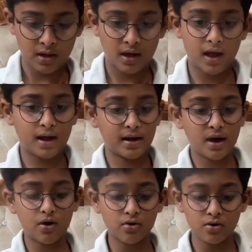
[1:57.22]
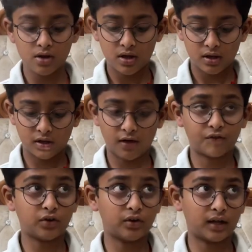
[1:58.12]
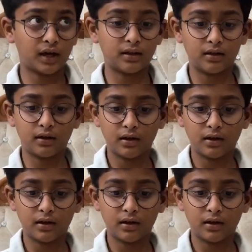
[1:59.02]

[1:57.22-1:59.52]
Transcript: And now you have to take